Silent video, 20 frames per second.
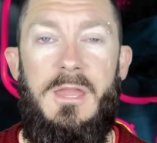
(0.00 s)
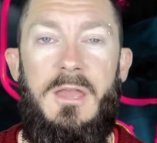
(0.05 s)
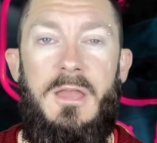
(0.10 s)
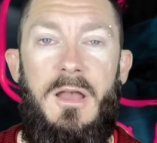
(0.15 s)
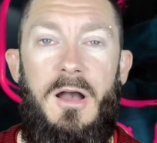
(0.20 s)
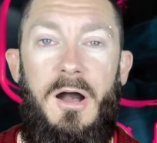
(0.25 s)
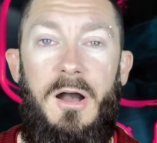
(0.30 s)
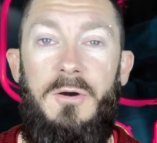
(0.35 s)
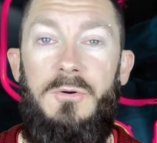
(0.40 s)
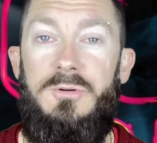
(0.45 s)

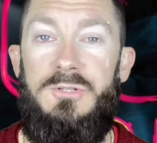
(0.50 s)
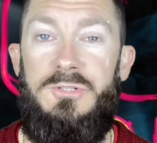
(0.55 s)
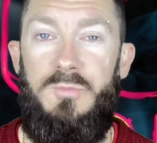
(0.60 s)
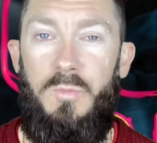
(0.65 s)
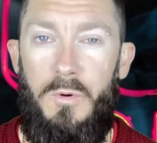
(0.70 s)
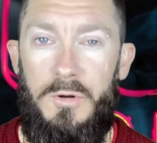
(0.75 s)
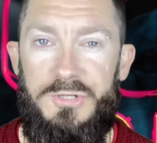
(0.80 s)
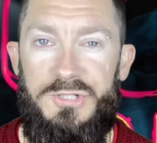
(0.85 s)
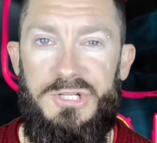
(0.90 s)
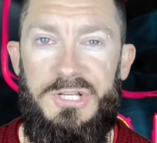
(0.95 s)
I was
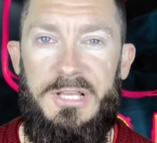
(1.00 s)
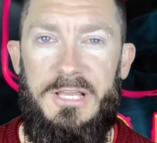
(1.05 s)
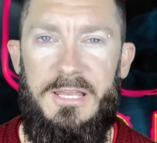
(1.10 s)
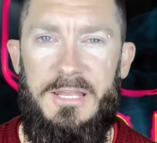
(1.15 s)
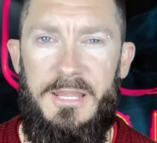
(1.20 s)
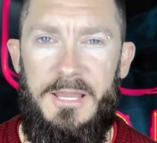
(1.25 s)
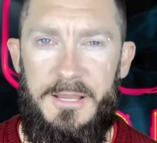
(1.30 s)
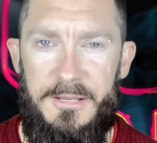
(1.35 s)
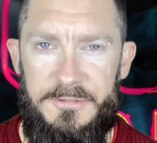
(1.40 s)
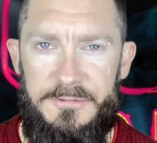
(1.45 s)
watching an
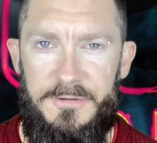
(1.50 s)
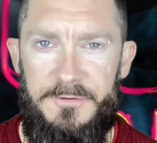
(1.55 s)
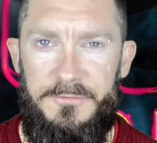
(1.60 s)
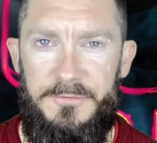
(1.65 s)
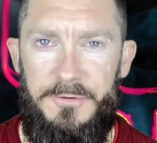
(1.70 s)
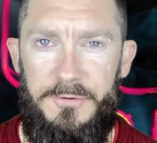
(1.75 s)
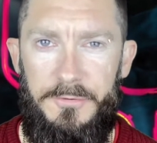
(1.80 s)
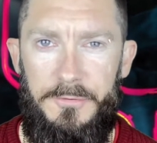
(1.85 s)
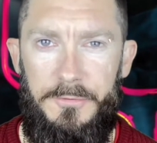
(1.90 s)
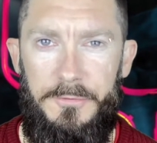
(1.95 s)

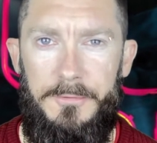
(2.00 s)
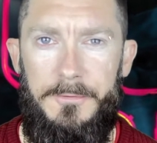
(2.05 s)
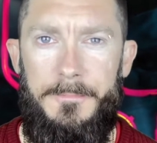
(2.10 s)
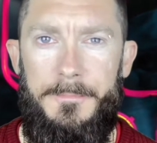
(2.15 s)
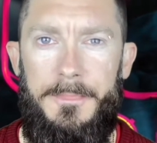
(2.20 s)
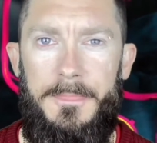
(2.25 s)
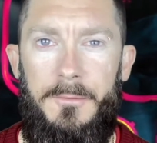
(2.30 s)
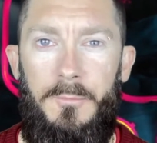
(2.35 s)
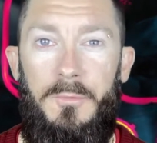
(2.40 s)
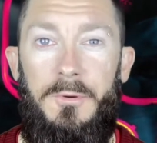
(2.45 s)
interview
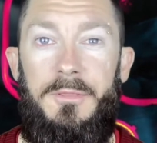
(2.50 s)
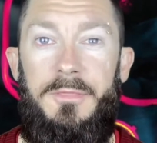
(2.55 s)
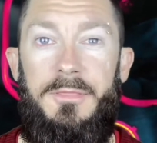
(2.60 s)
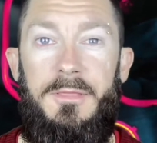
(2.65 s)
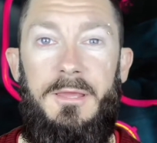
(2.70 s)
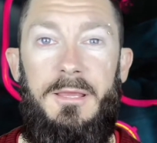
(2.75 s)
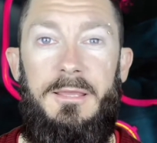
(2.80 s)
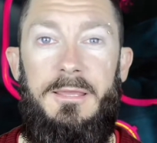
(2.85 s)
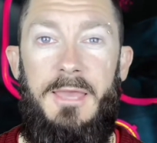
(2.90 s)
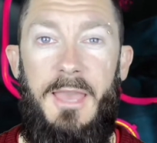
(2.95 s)
with
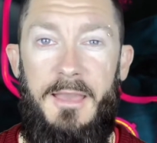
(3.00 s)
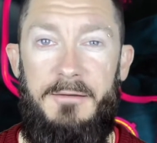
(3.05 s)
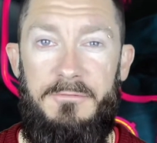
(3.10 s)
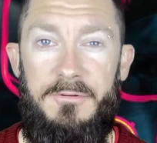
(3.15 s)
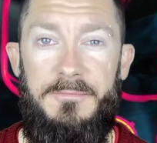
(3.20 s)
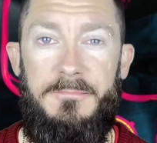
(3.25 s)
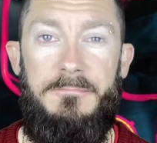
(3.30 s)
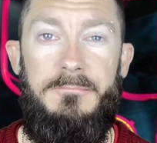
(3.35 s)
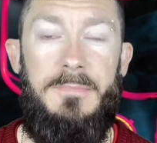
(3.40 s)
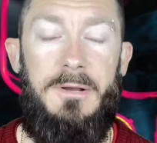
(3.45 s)

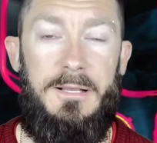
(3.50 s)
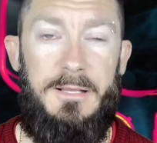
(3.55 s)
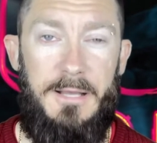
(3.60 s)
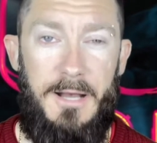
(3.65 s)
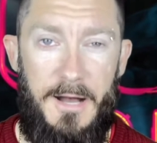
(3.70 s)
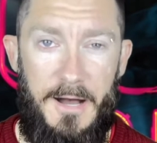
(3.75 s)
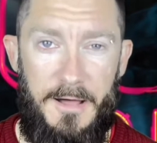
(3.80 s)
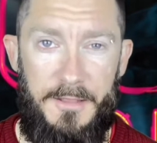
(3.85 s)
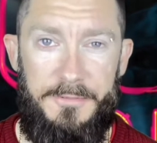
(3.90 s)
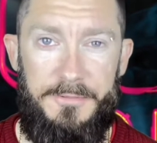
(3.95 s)
Kevin
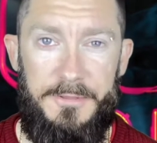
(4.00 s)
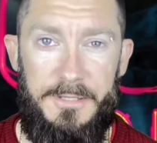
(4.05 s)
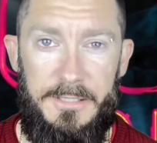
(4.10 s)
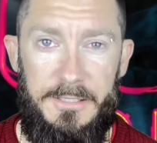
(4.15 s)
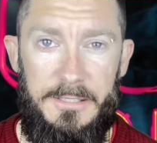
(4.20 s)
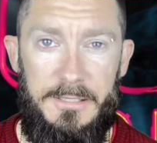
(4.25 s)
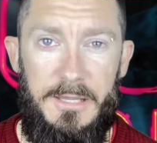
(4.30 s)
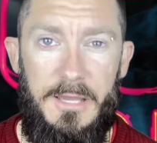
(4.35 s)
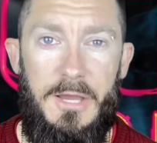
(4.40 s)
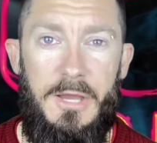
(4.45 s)

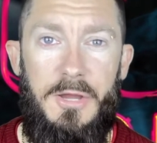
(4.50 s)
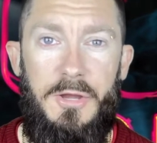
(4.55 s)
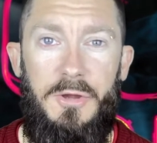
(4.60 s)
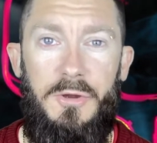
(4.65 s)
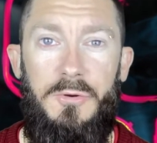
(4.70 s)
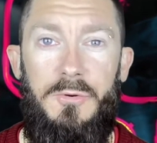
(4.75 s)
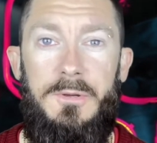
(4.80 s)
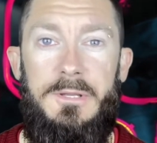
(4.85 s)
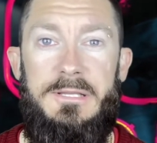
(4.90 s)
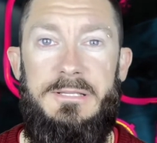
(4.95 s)
McCarthy,
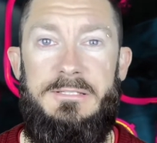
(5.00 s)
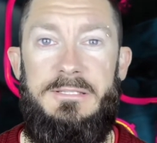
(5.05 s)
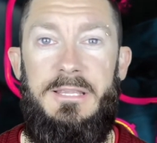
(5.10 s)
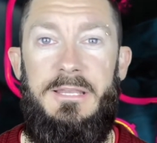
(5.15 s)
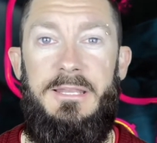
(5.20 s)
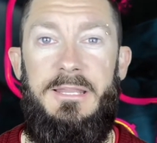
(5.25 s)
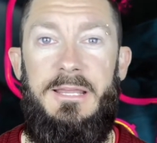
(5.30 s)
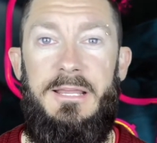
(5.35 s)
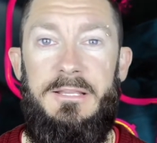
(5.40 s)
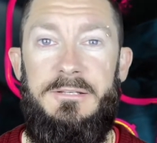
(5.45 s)
who is
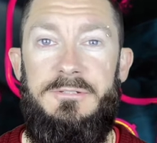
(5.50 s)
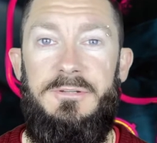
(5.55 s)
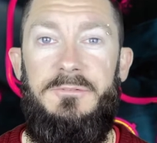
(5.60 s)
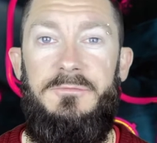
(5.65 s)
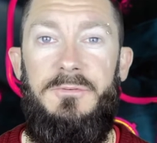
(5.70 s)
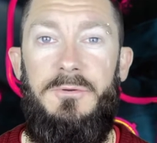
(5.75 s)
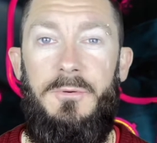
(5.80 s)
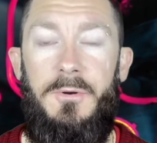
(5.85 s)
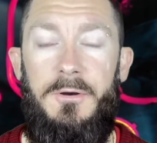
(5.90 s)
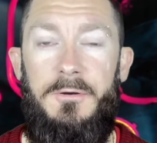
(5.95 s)
an
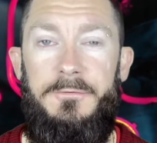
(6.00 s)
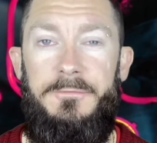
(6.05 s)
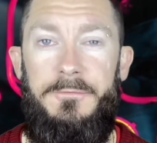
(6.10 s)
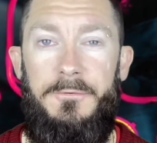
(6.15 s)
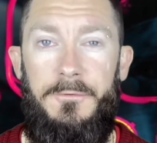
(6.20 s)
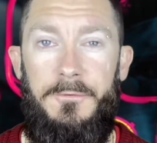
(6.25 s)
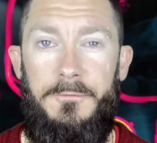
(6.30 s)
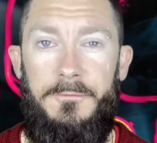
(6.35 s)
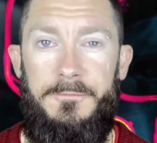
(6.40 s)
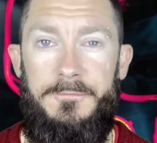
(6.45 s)
interviewer
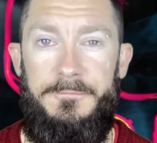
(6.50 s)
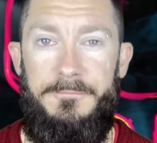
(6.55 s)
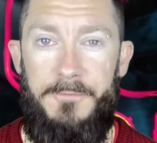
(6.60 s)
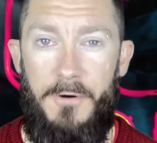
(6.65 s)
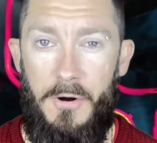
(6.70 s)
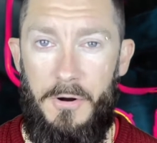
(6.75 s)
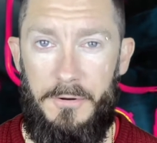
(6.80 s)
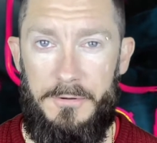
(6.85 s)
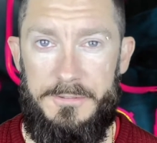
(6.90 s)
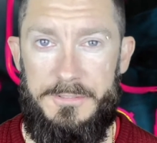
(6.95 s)
for
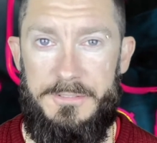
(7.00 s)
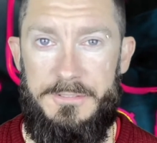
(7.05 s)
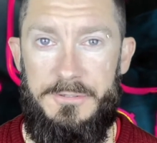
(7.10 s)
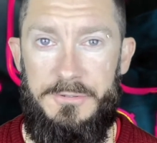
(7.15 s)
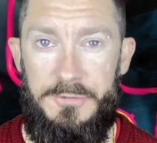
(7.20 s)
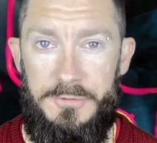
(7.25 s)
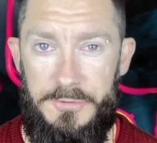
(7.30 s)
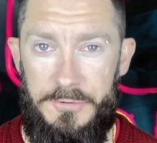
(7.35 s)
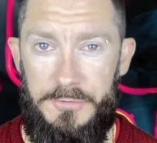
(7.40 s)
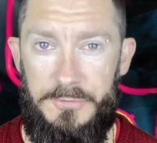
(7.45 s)
Fox
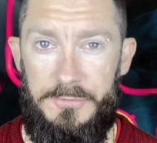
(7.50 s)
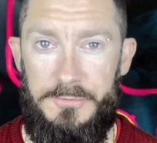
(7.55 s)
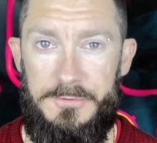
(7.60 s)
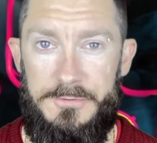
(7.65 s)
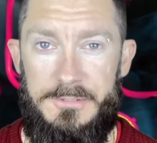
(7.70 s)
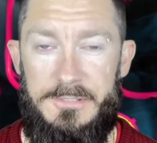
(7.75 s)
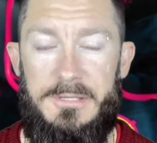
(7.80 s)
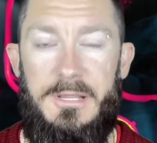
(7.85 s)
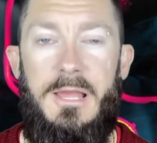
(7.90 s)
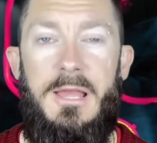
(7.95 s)

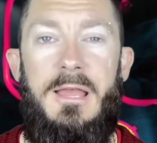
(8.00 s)
News.